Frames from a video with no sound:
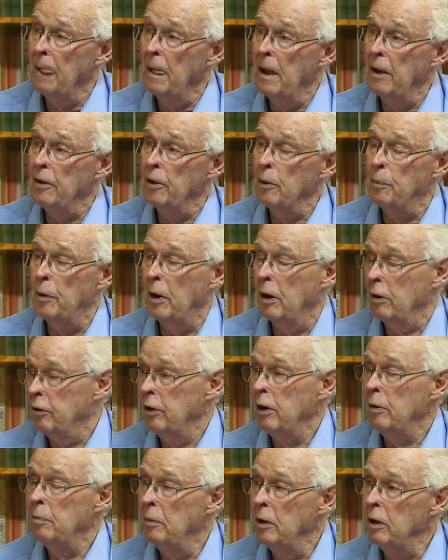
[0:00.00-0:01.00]
And
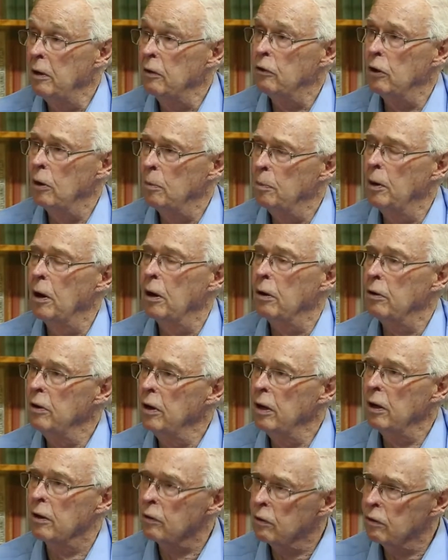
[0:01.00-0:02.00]
apartheid means
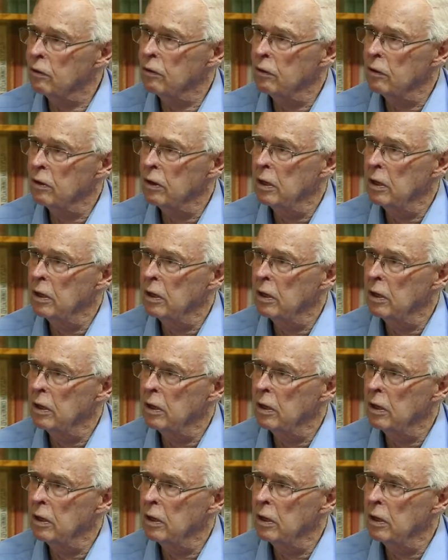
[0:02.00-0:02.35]
apartness,